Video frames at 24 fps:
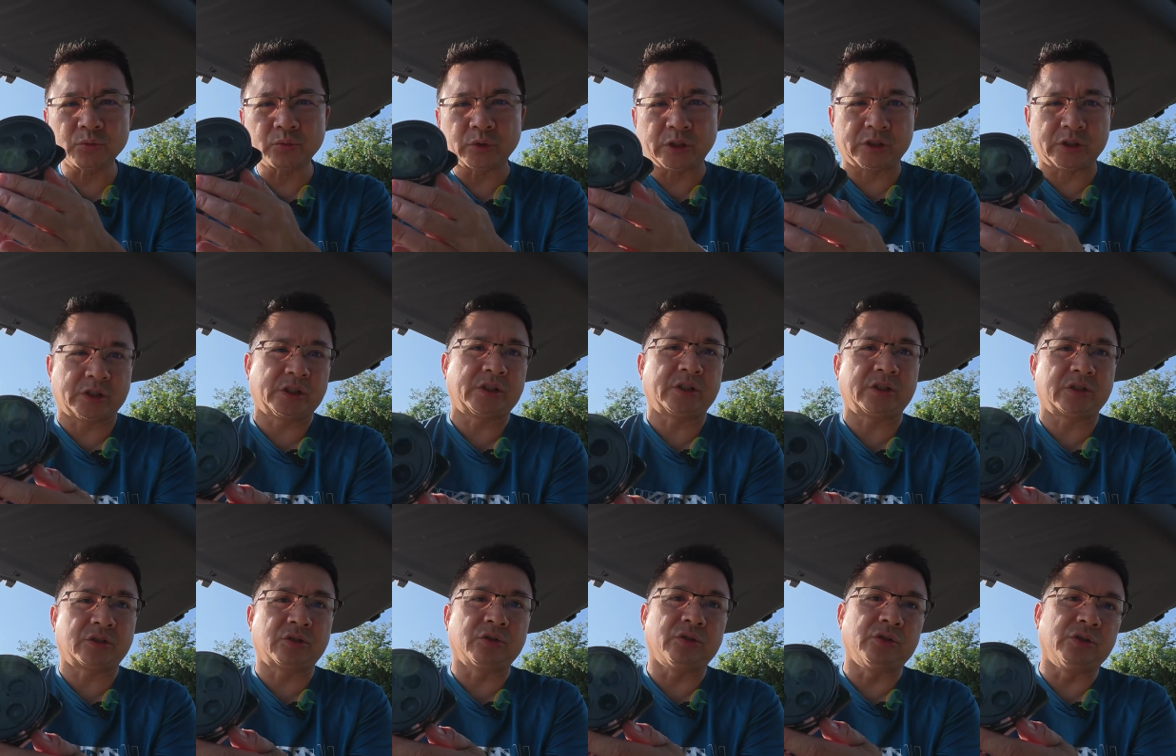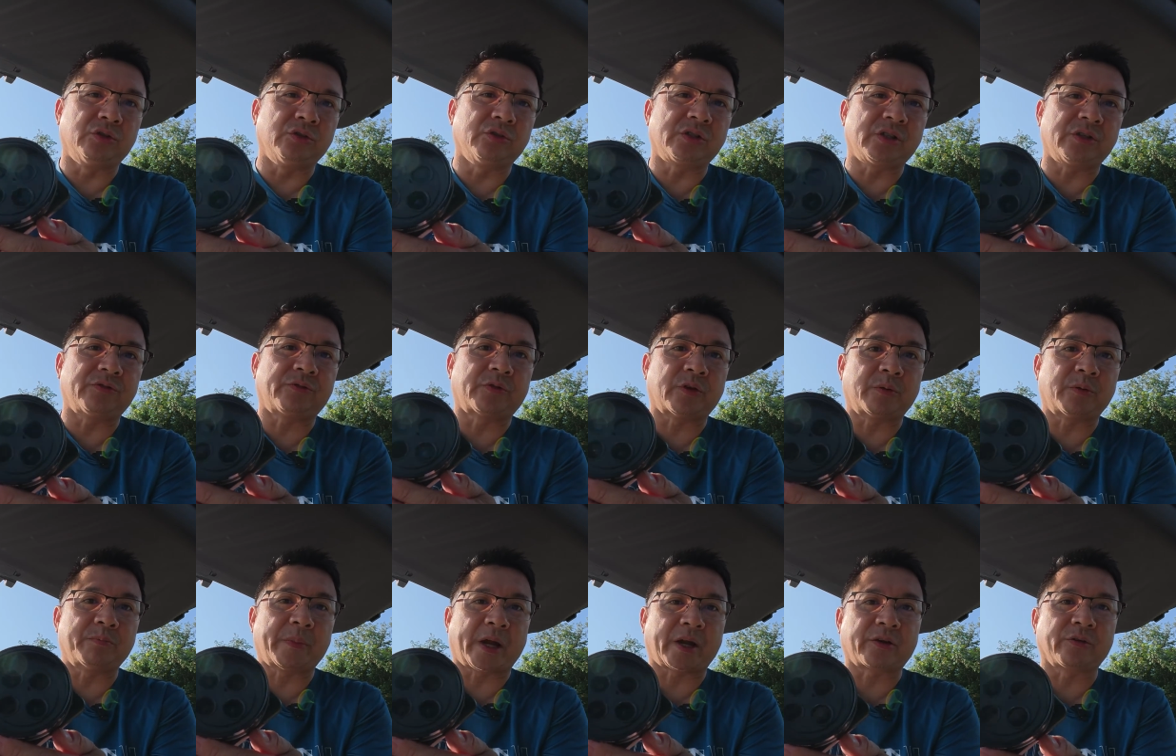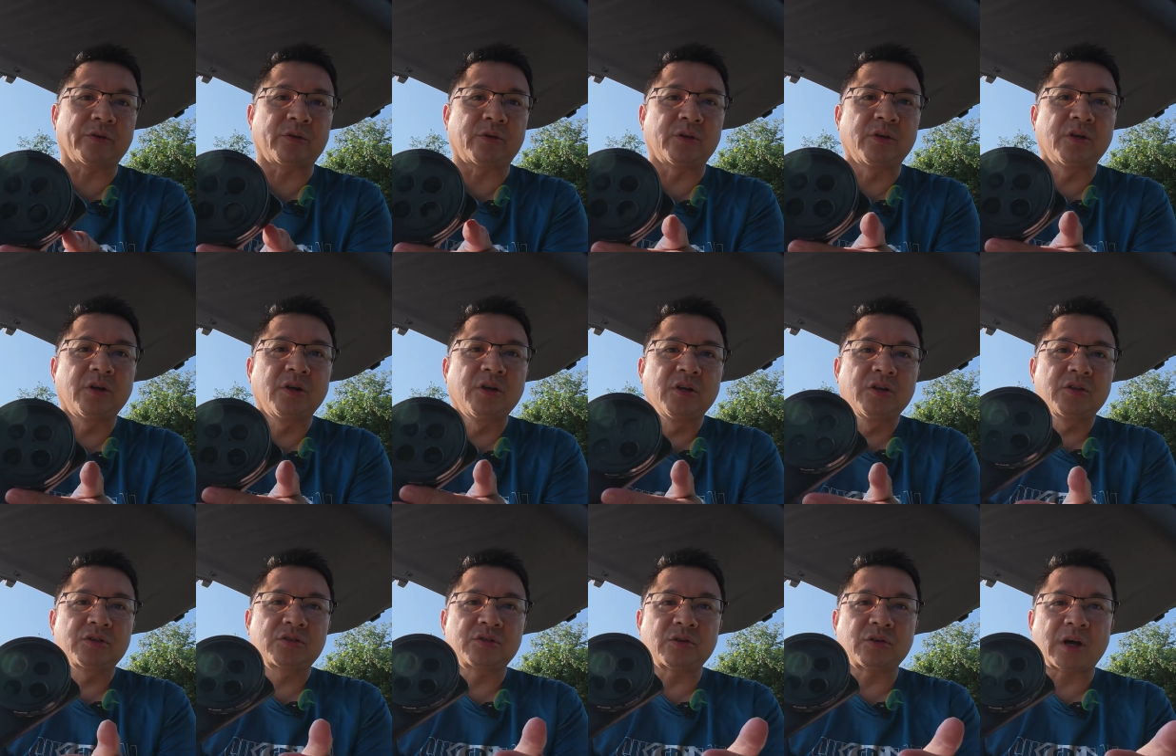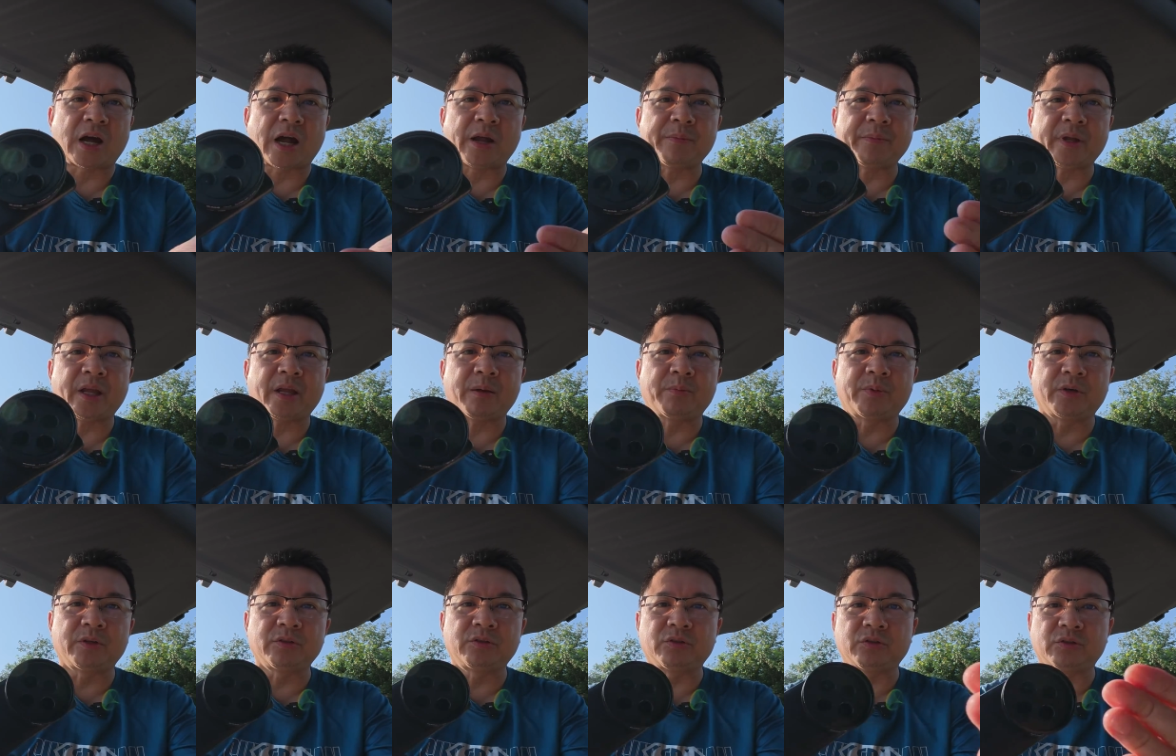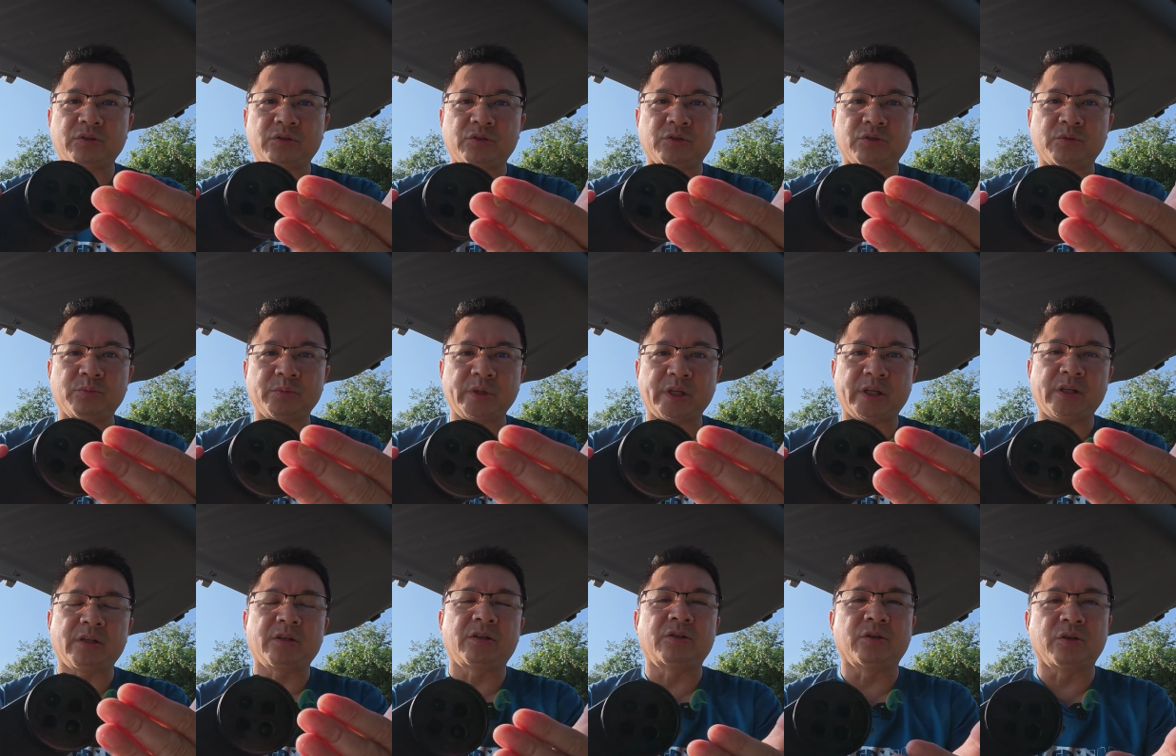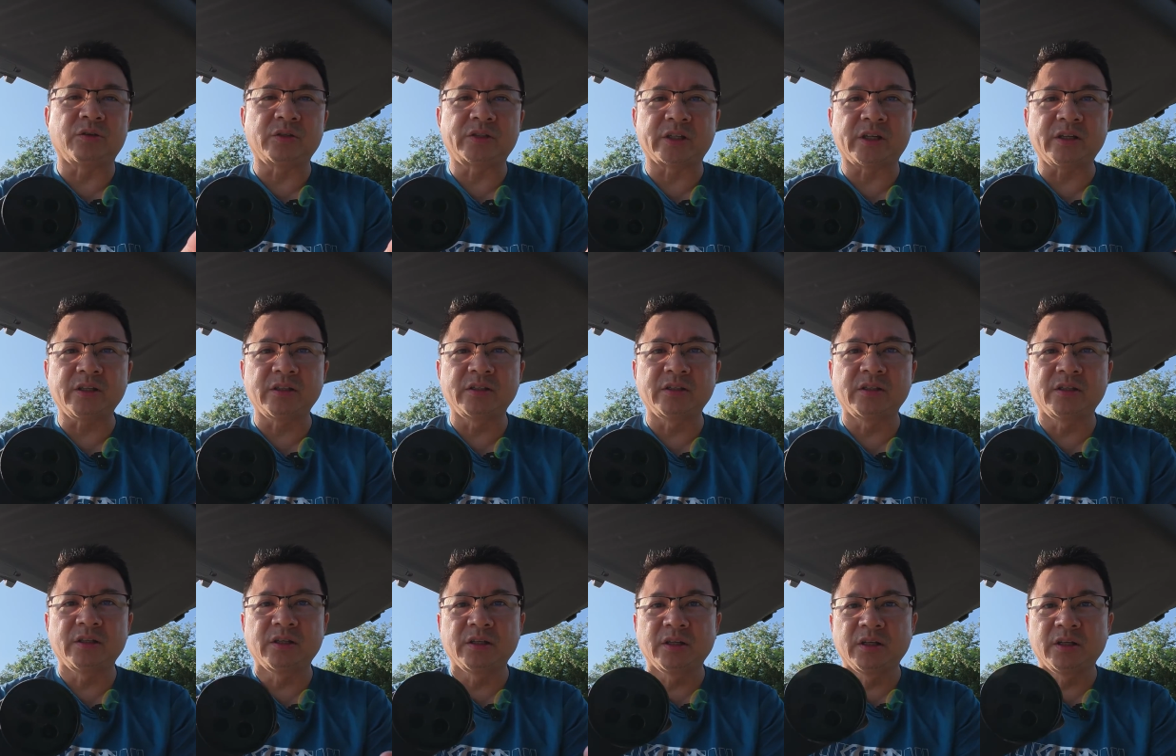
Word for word: which is to use it for macro. So I'm able to zoom in closer